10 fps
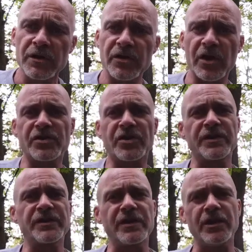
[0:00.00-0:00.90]
So as you
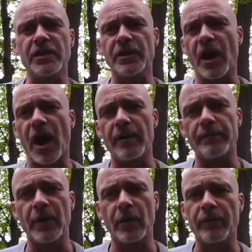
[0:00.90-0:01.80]
can see,
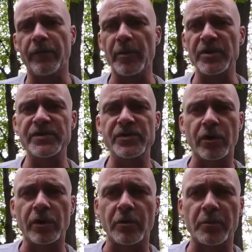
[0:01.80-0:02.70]
from a
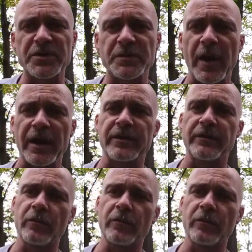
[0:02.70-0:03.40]
historical perspective,